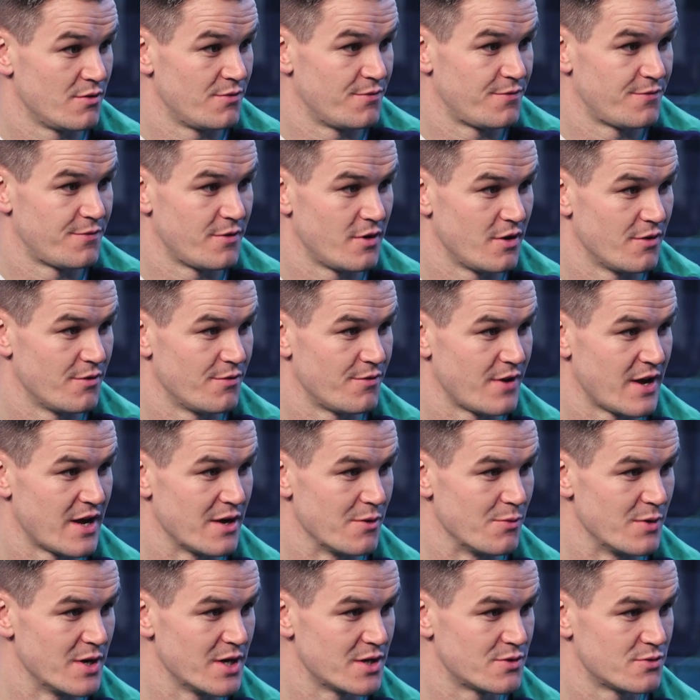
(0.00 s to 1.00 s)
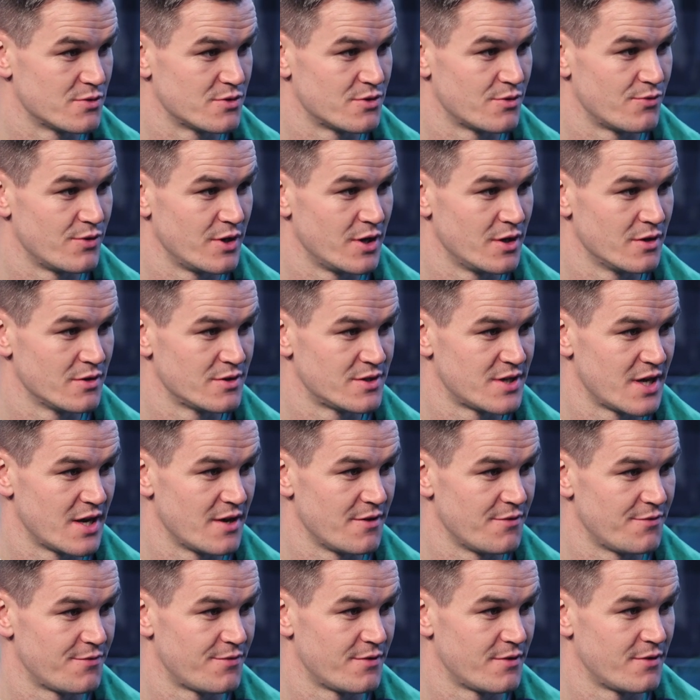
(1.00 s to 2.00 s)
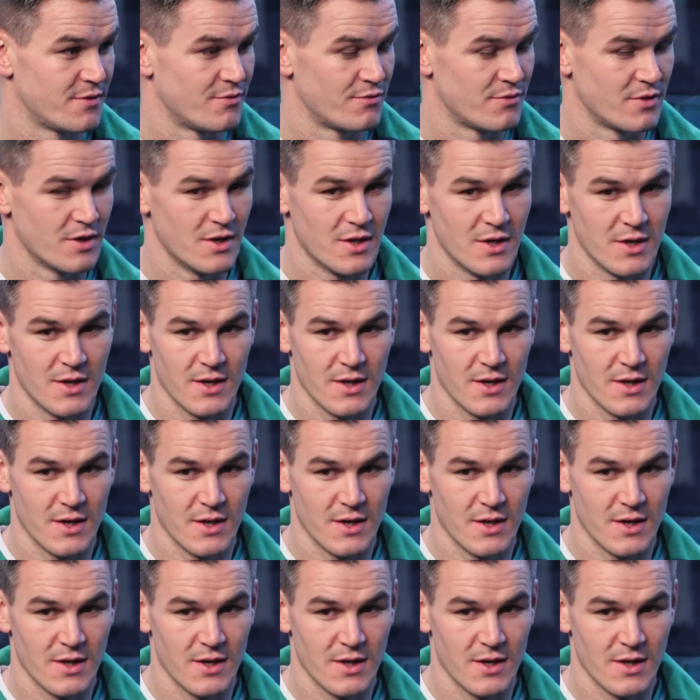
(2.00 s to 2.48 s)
of 8 weeks was a real safe and